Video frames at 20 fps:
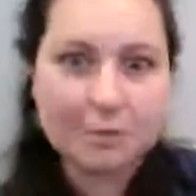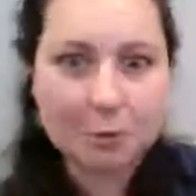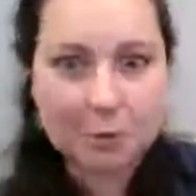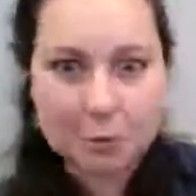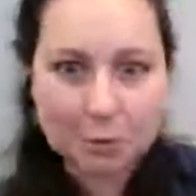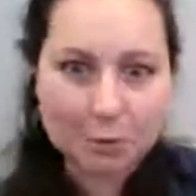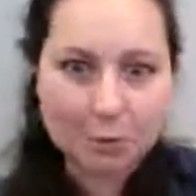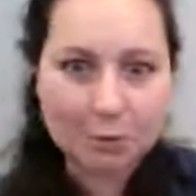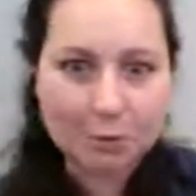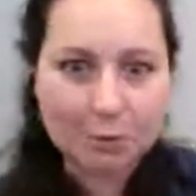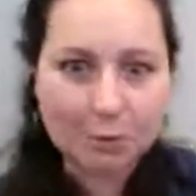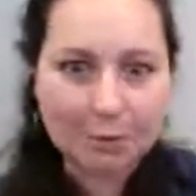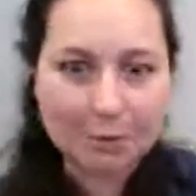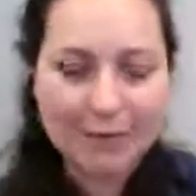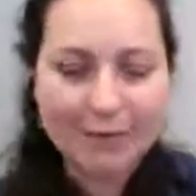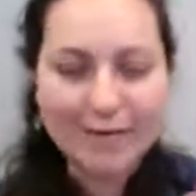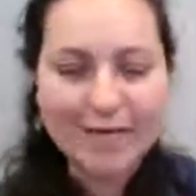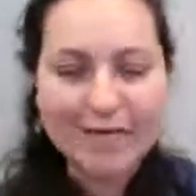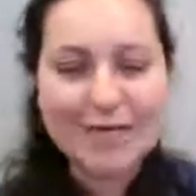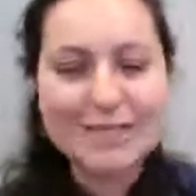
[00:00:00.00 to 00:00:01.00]
Ooh.
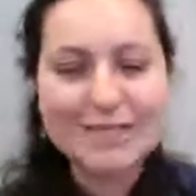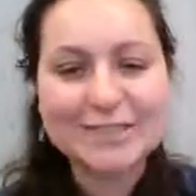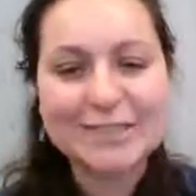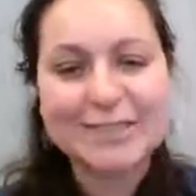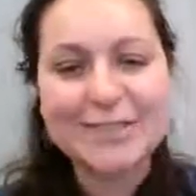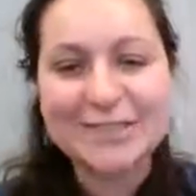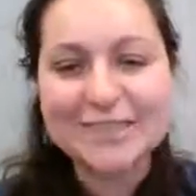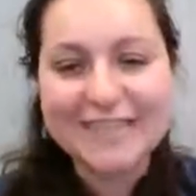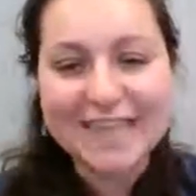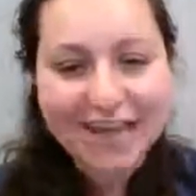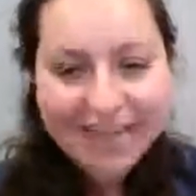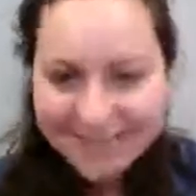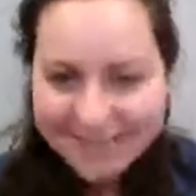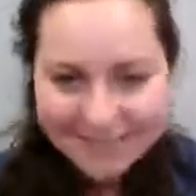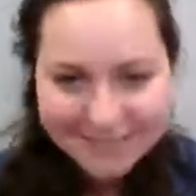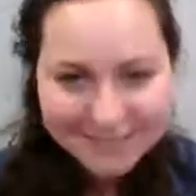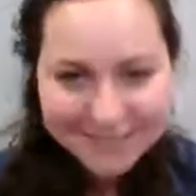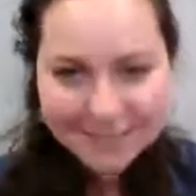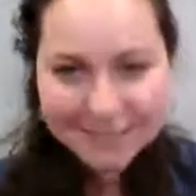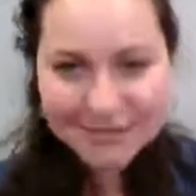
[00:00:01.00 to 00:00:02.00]
So you can tell
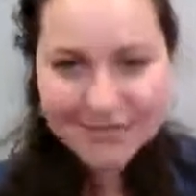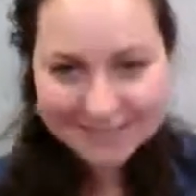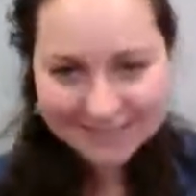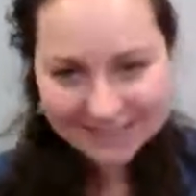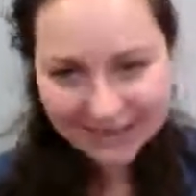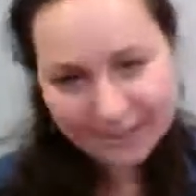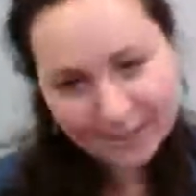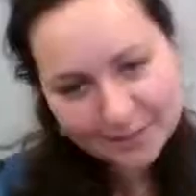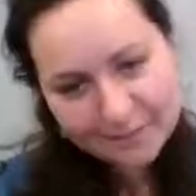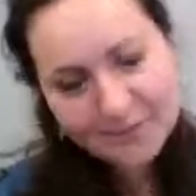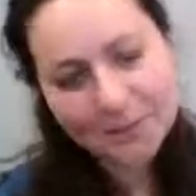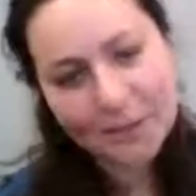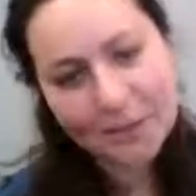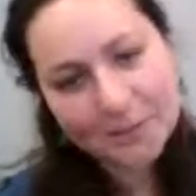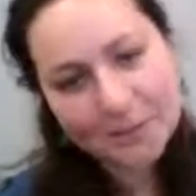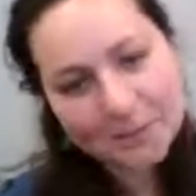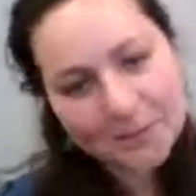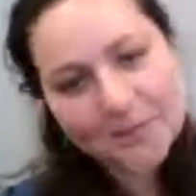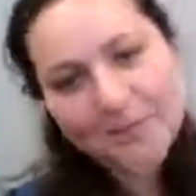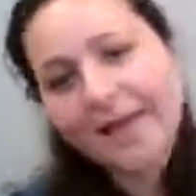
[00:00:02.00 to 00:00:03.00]
this is going to be a scary book.
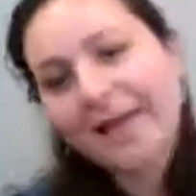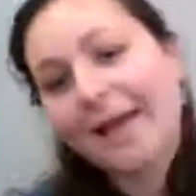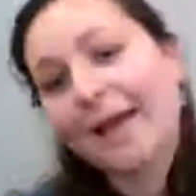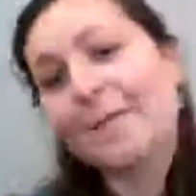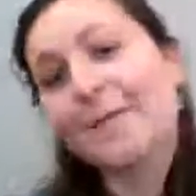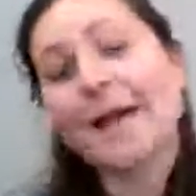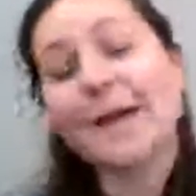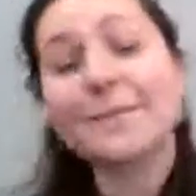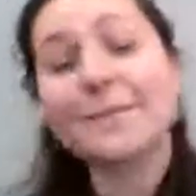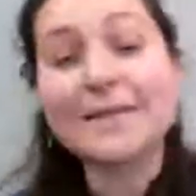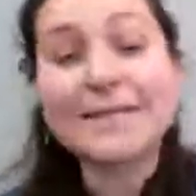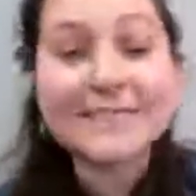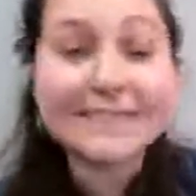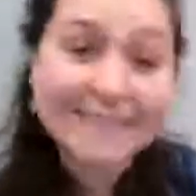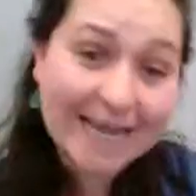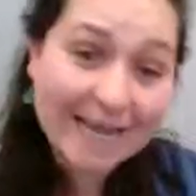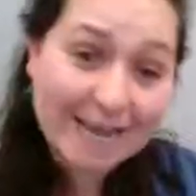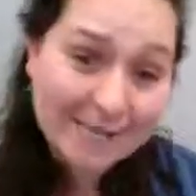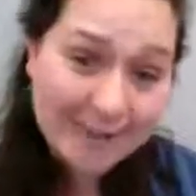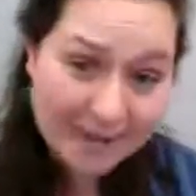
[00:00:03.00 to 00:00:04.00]
And what I'm going to
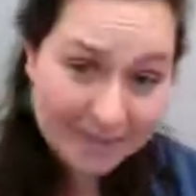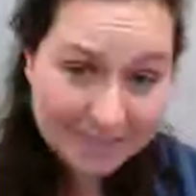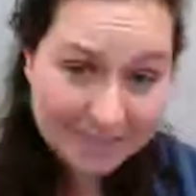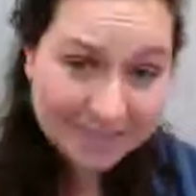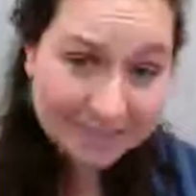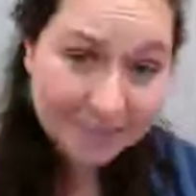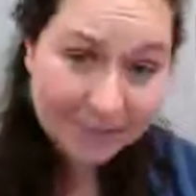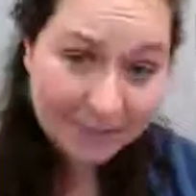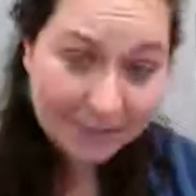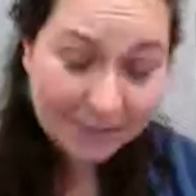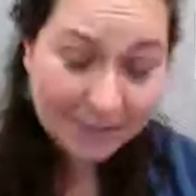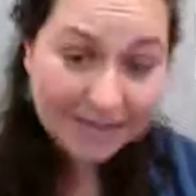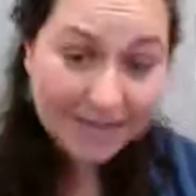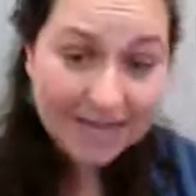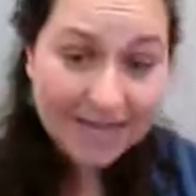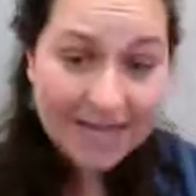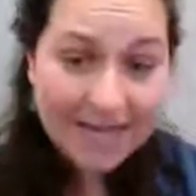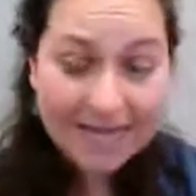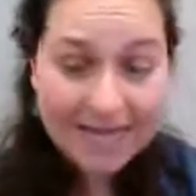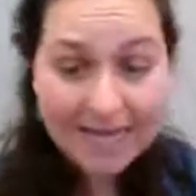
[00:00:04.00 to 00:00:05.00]
say about this book
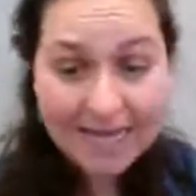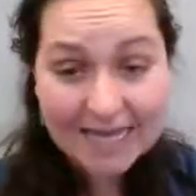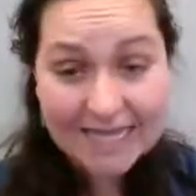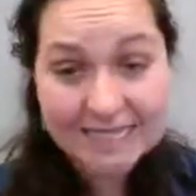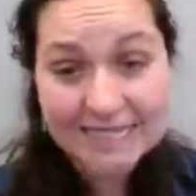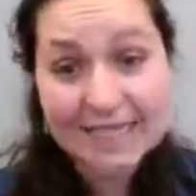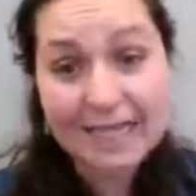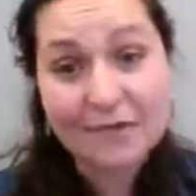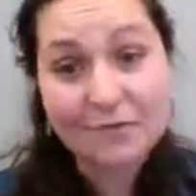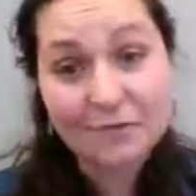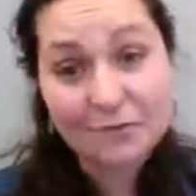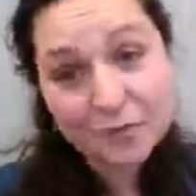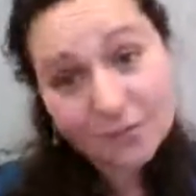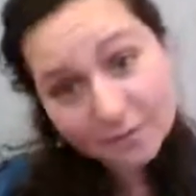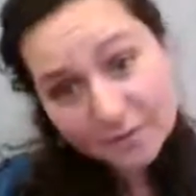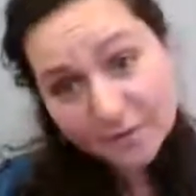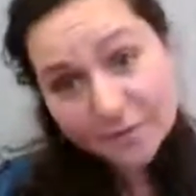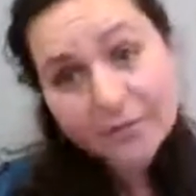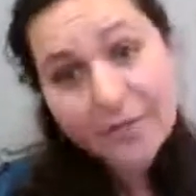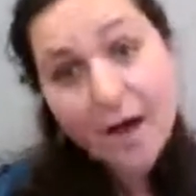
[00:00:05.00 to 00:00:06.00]
is, if you've
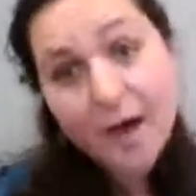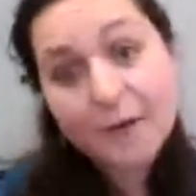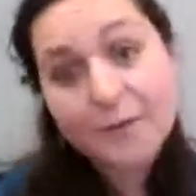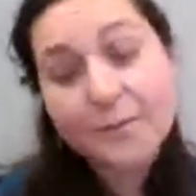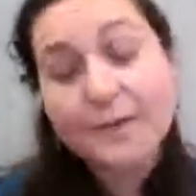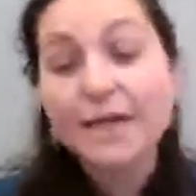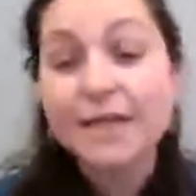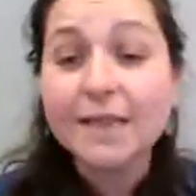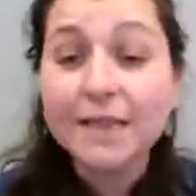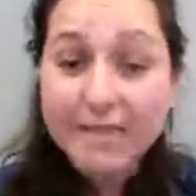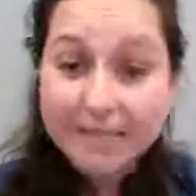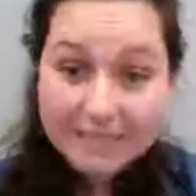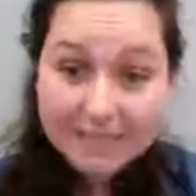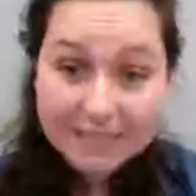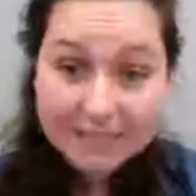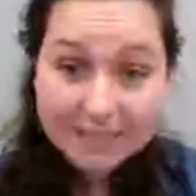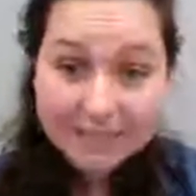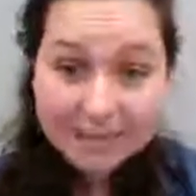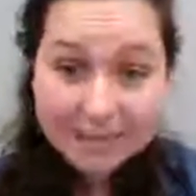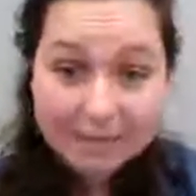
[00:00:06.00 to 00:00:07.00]
been following
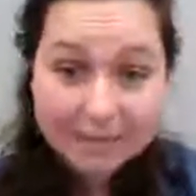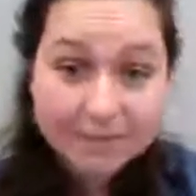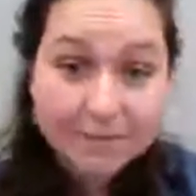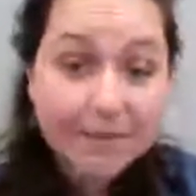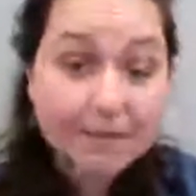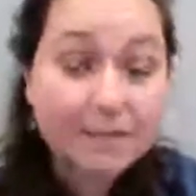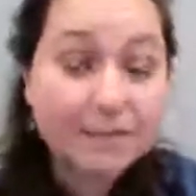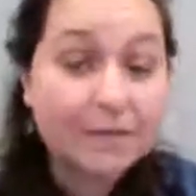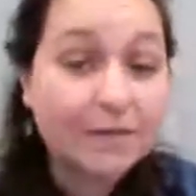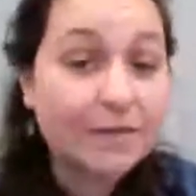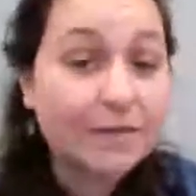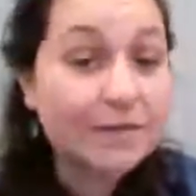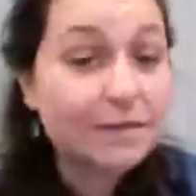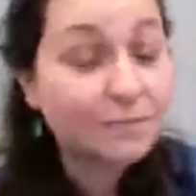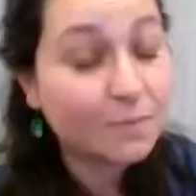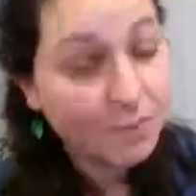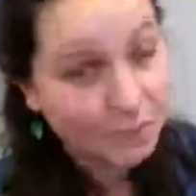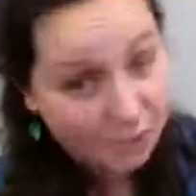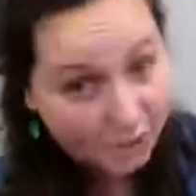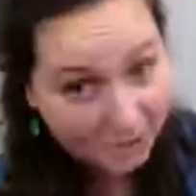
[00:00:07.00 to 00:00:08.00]
Alyssa, who has been doing the
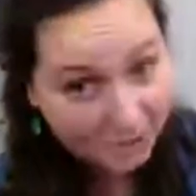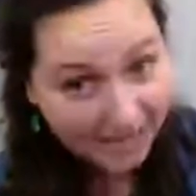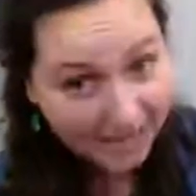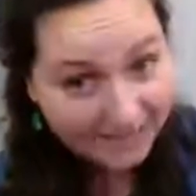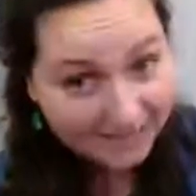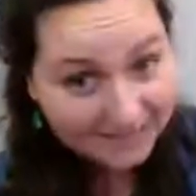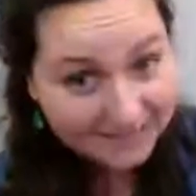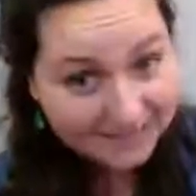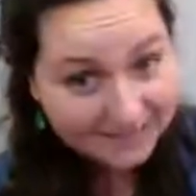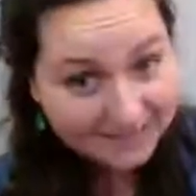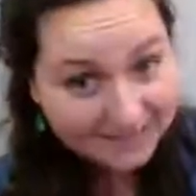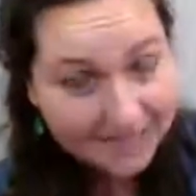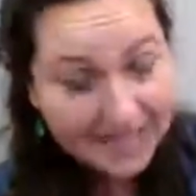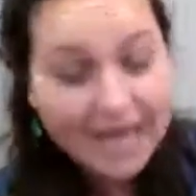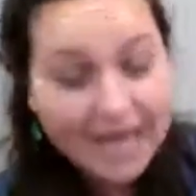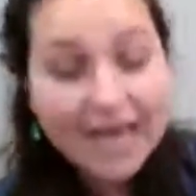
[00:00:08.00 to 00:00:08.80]
book chats,